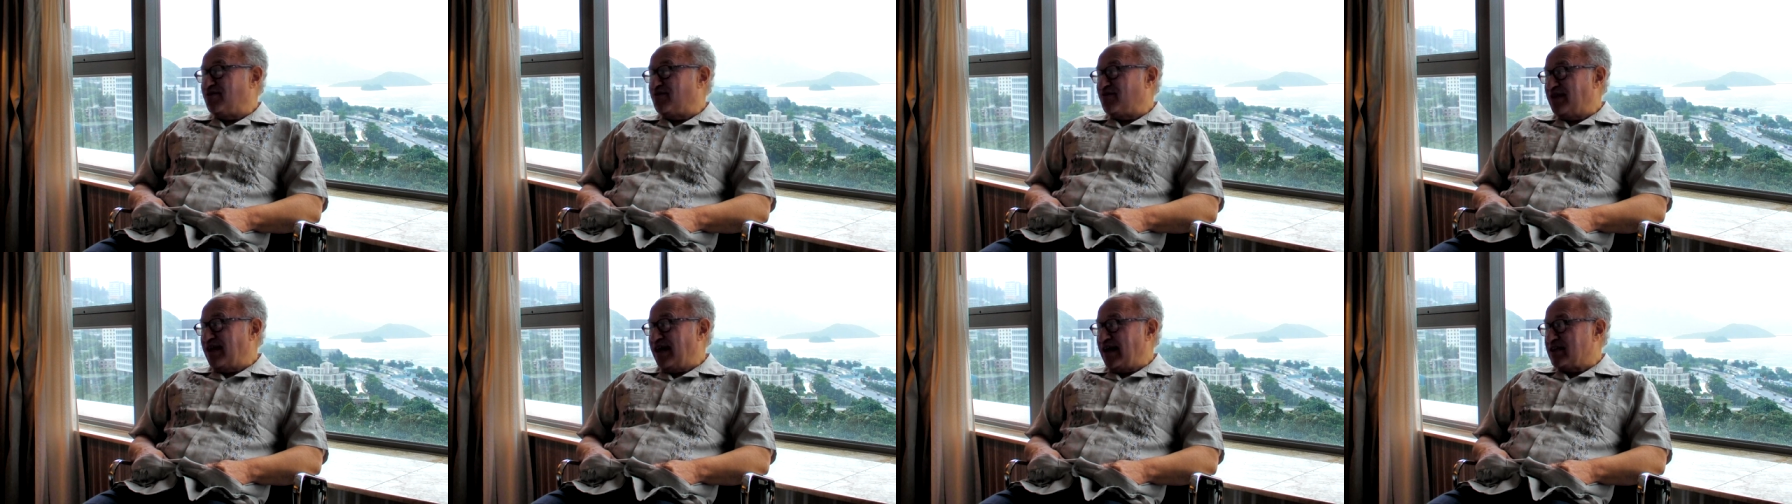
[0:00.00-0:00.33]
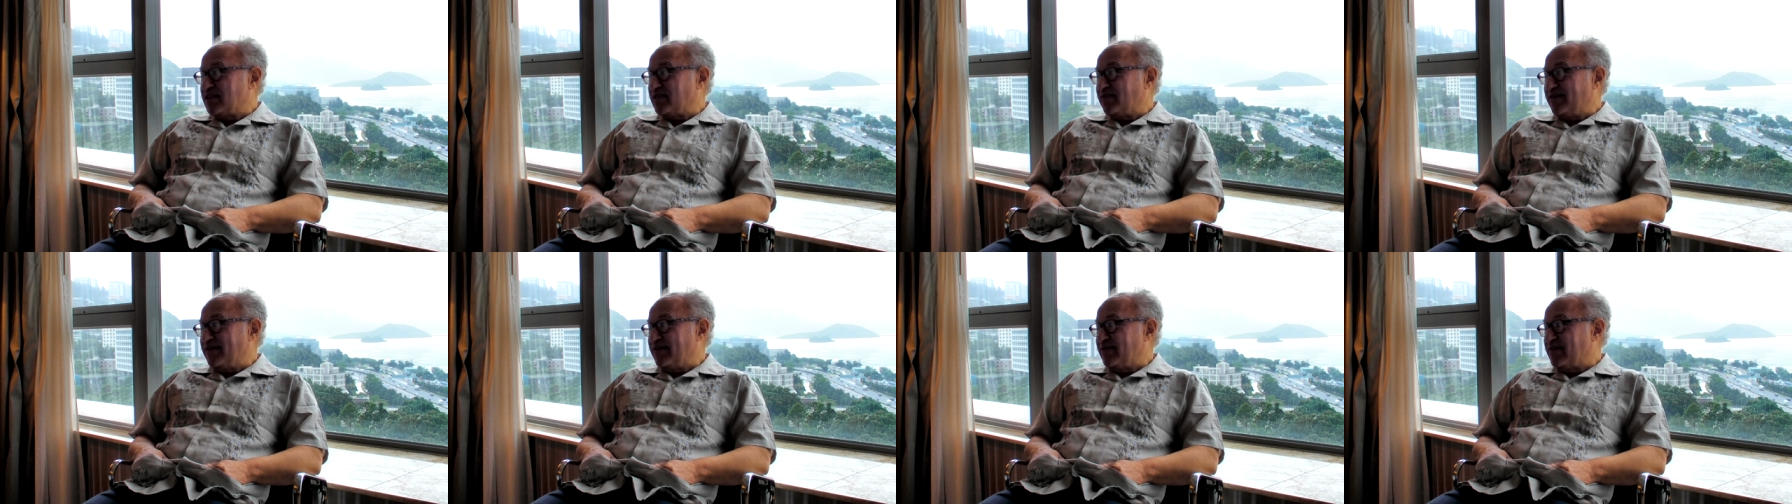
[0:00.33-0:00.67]

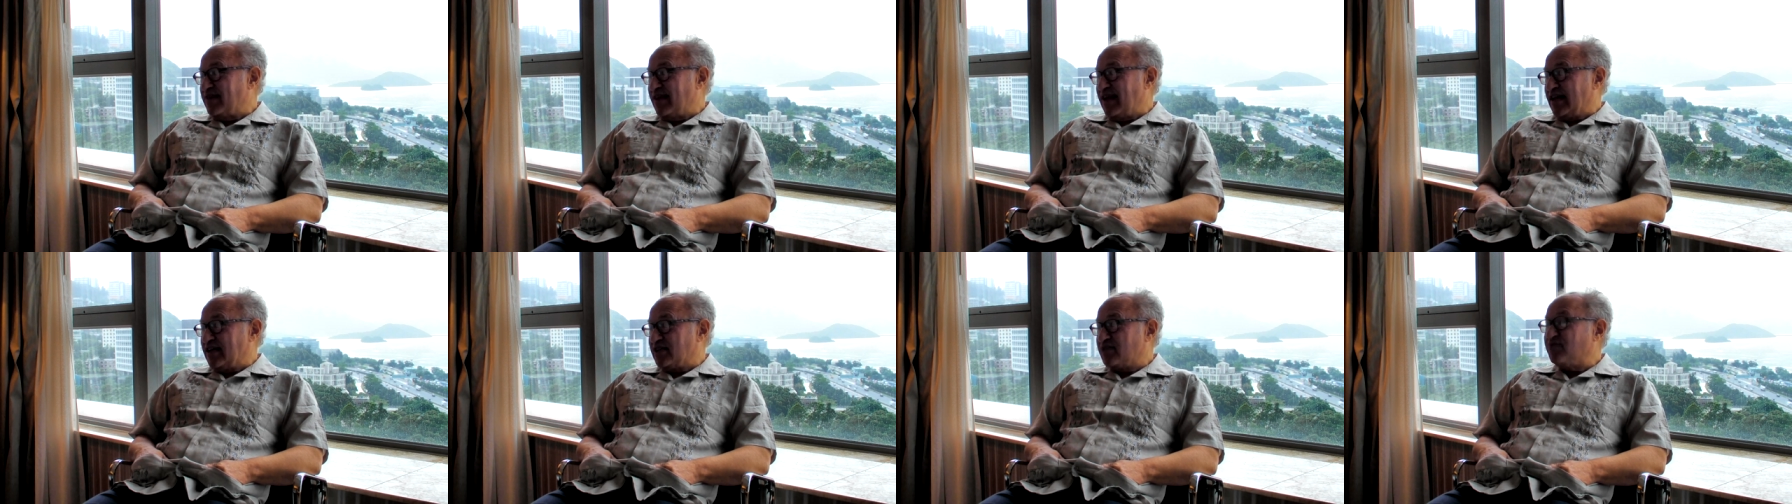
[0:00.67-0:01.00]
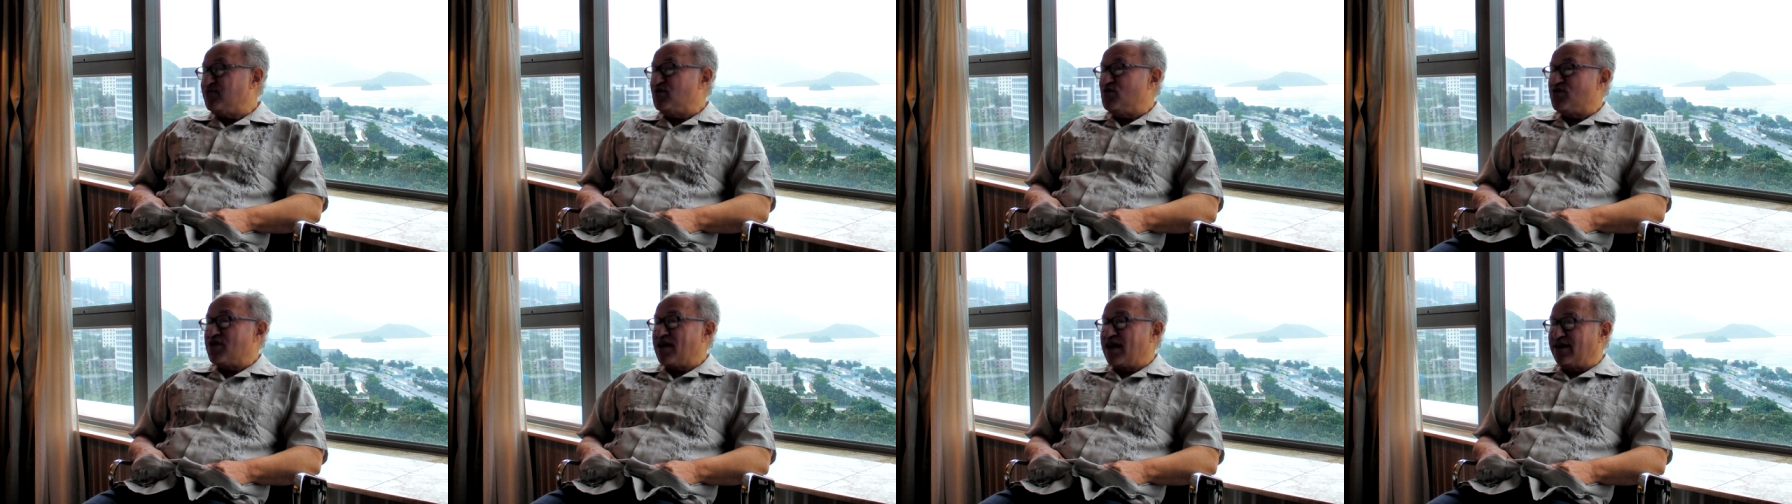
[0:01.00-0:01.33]
philosophy in the last
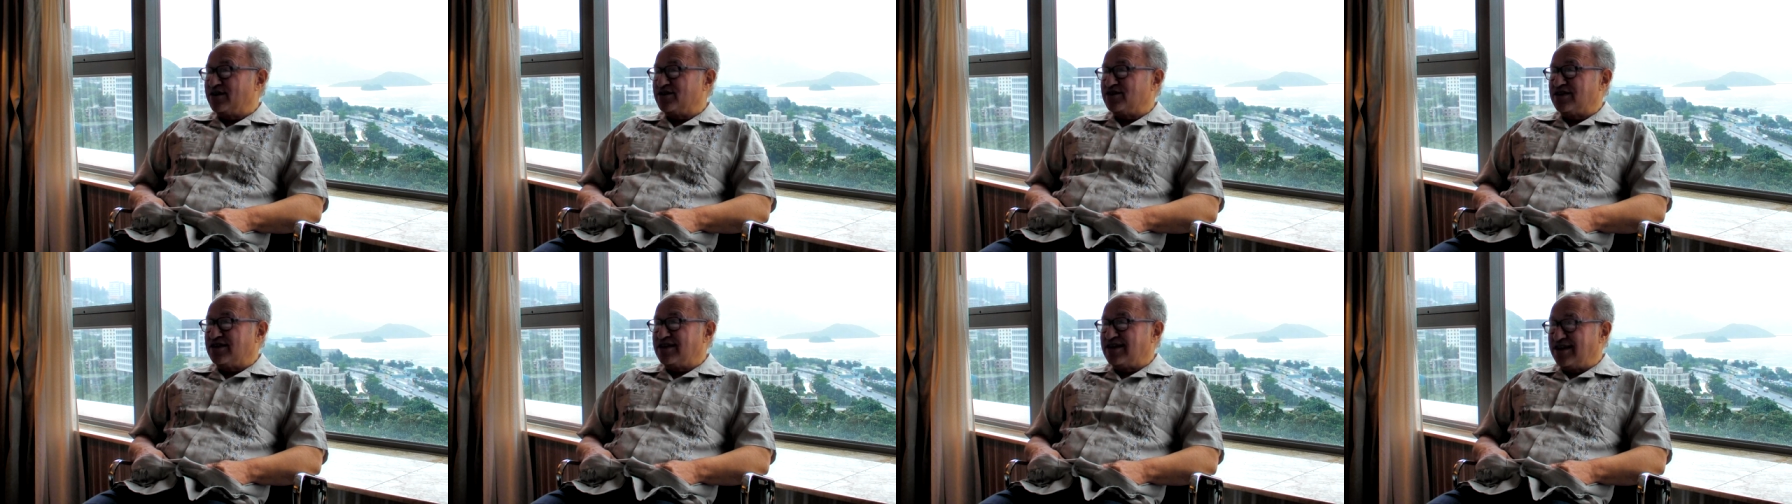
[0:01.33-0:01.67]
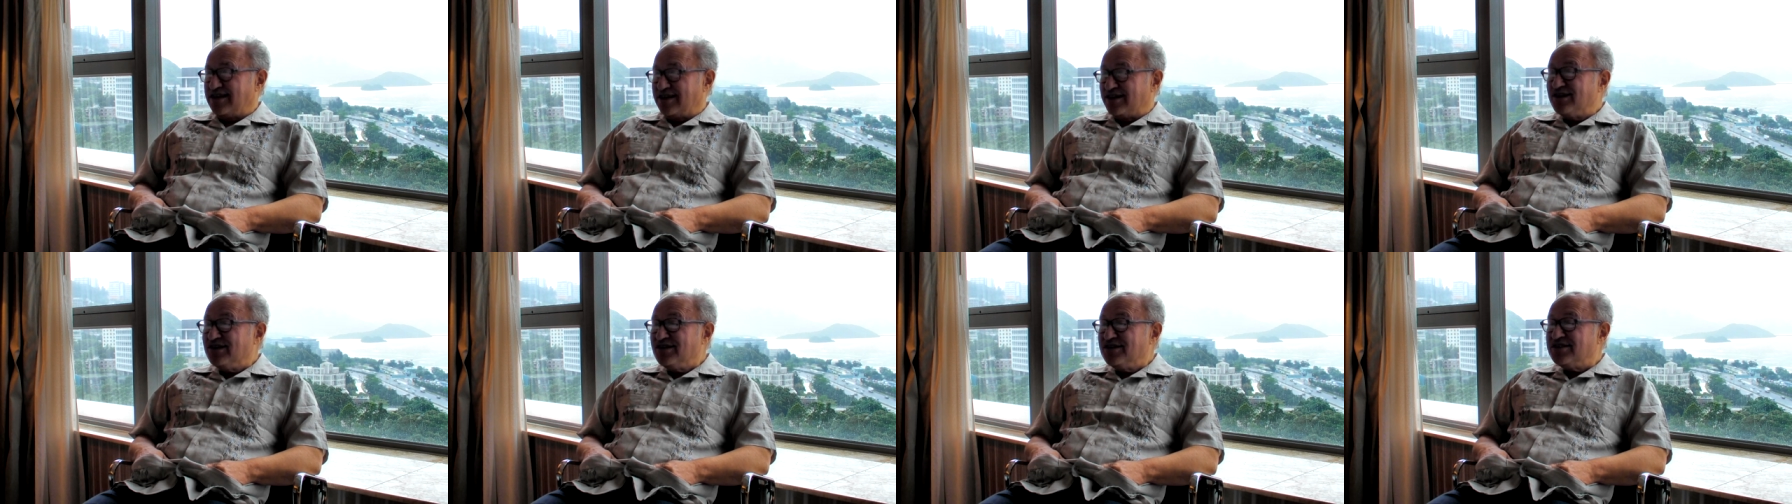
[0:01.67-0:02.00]
few thousand
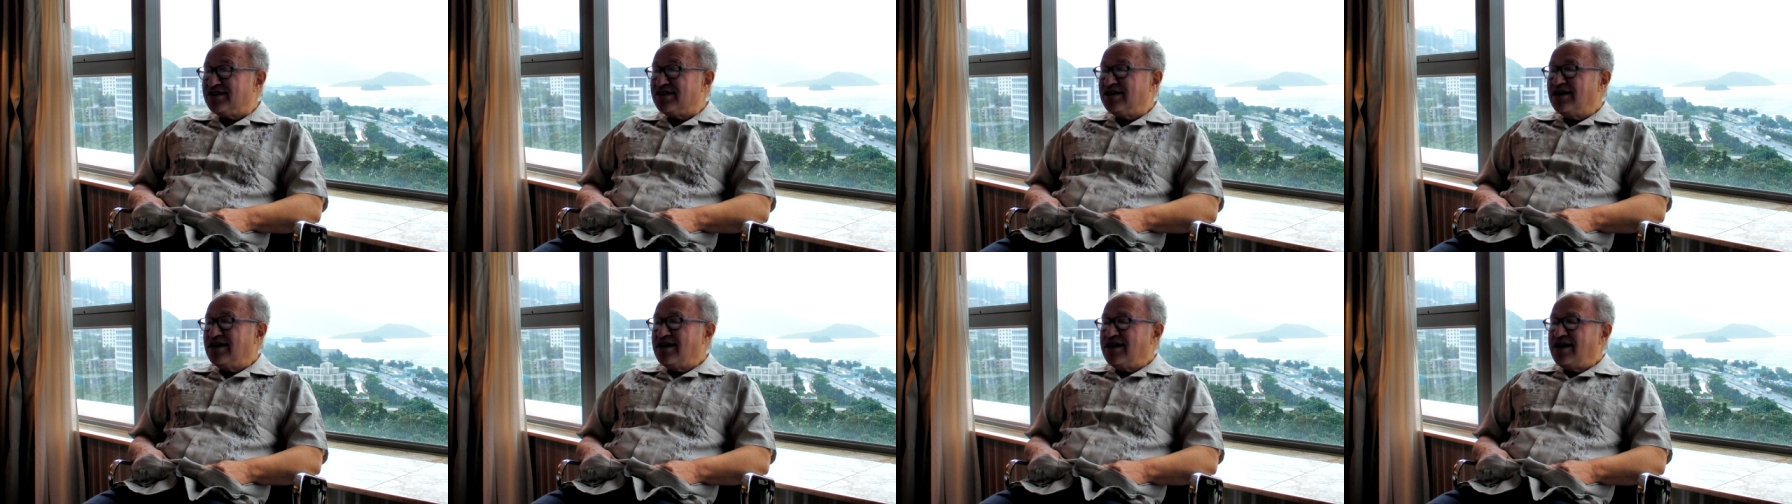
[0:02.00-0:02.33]
years.